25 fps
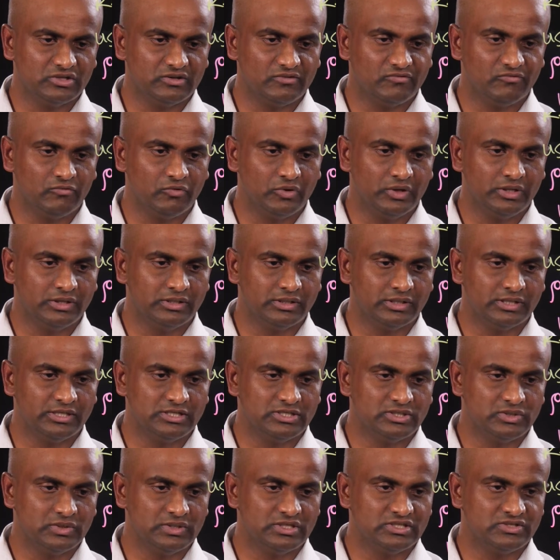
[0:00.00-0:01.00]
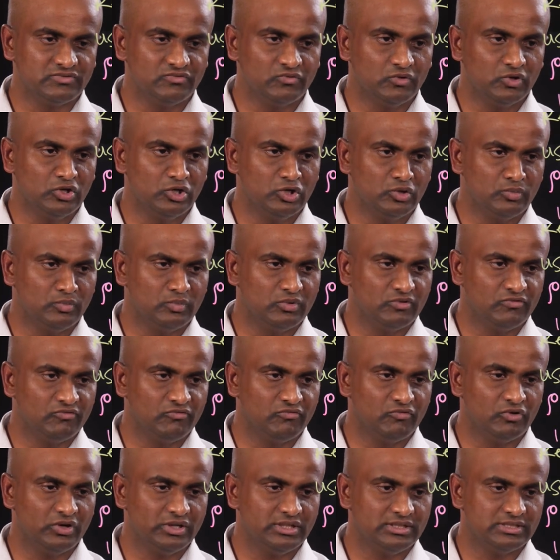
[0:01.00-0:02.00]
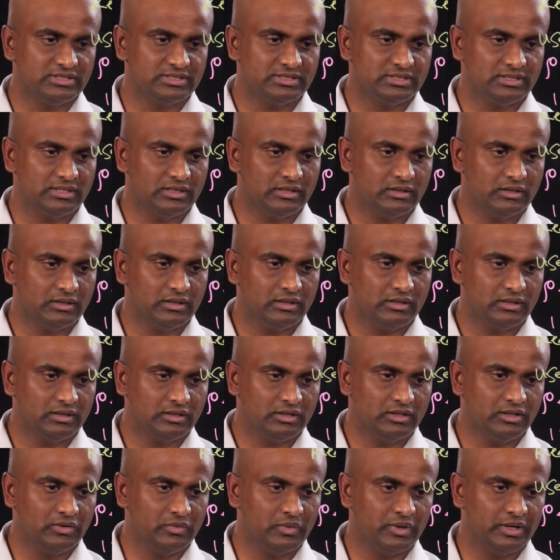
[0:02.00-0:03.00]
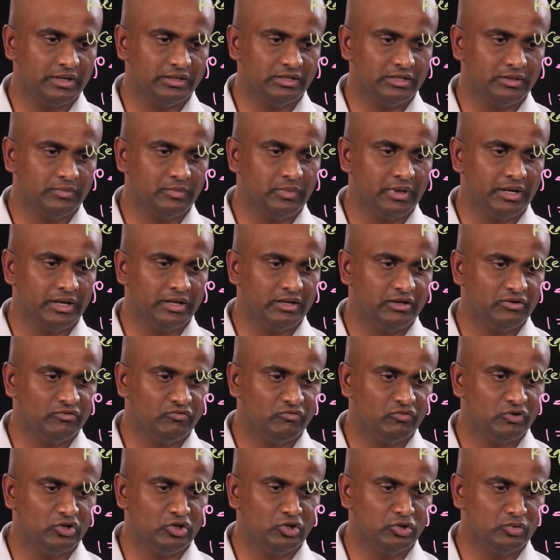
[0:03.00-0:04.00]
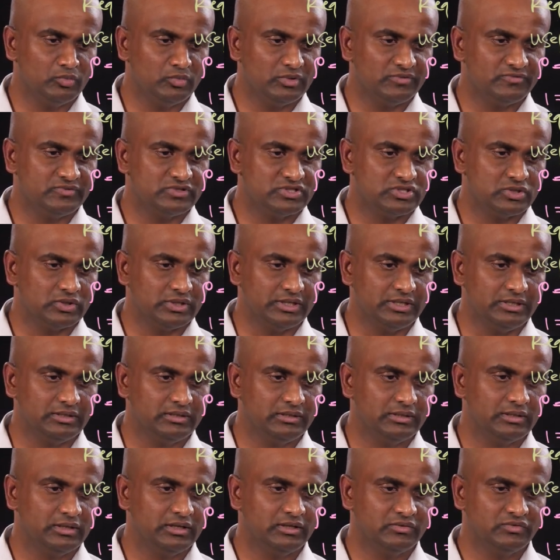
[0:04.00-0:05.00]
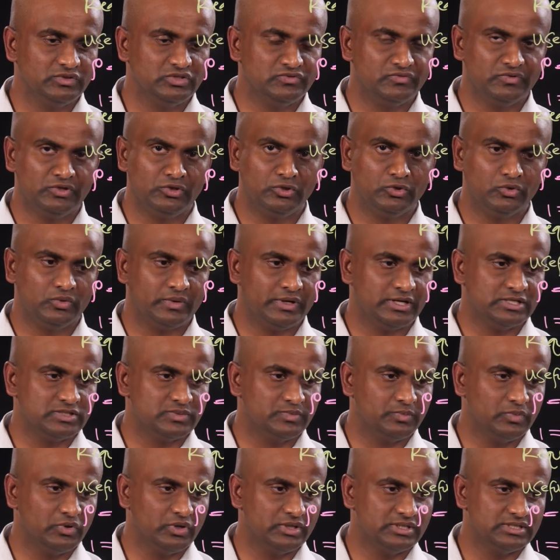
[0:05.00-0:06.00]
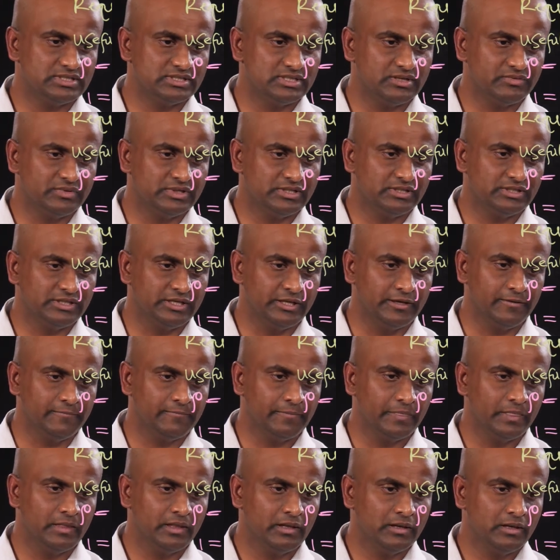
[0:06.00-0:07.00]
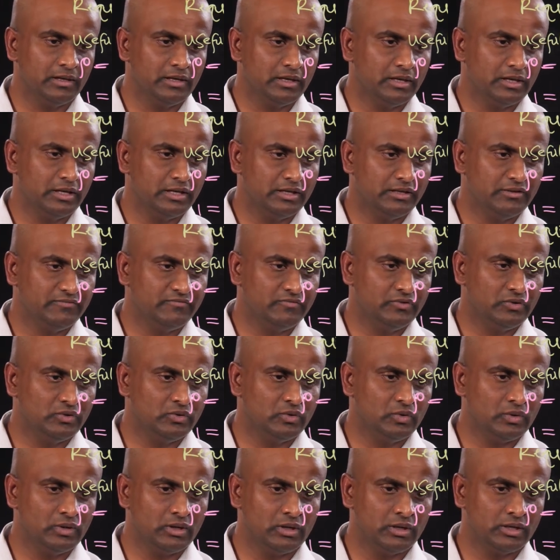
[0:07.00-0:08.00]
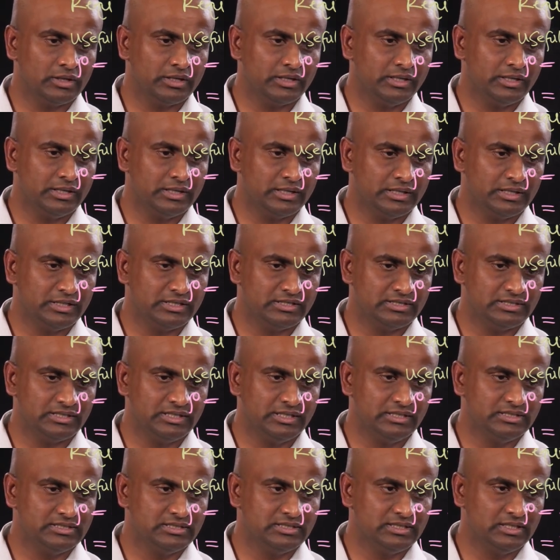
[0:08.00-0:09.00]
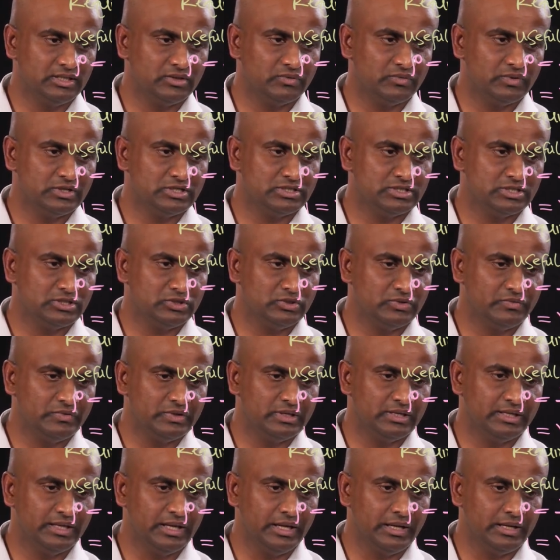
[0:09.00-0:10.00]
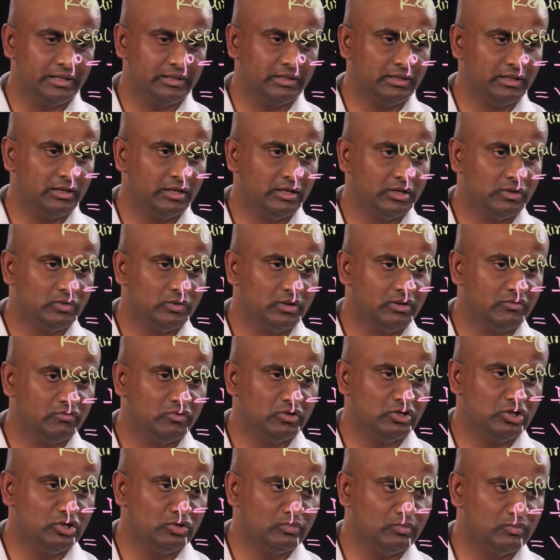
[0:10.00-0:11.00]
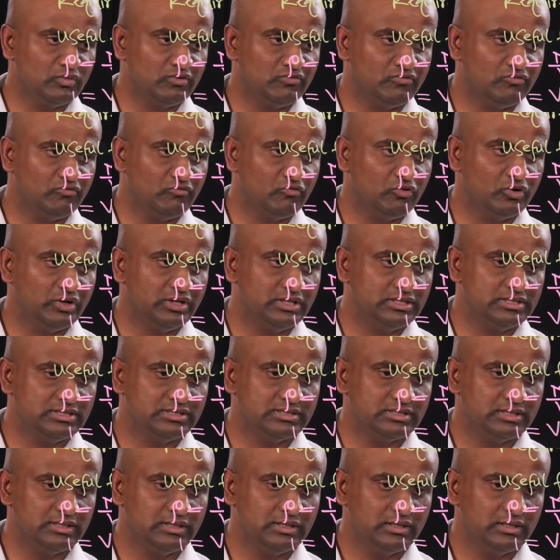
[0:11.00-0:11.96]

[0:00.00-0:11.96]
of void ratio is volume of voids divided by volume of solid, which we know as 0.73. And if you rearrange this equation, you will get your volume of voids